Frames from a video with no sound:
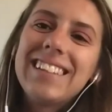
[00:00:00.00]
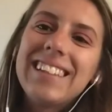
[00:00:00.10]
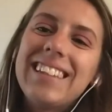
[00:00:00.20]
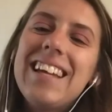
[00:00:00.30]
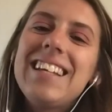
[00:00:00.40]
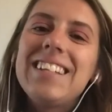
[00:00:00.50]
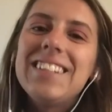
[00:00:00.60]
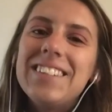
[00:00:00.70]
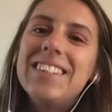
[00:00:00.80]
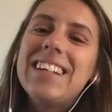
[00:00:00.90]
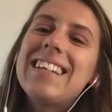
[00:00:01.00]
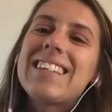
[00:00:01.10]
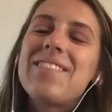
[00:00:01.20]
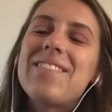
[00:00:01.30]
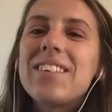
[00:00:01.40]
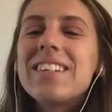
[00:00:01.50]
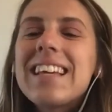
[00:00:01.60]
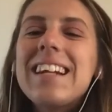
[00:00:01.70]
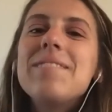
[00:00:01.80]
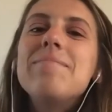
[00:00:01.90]
Thank you. Yes, I'm so
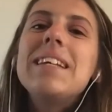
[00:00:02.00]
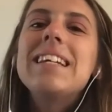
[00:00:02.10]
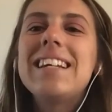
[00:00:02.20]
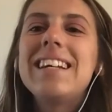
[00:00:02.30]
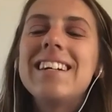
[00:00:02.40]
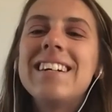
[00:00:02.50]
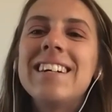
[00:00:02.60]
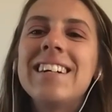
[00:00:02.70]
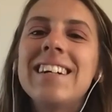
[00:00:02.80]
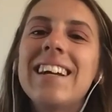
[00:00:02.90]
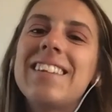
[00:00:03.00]
excited to be here.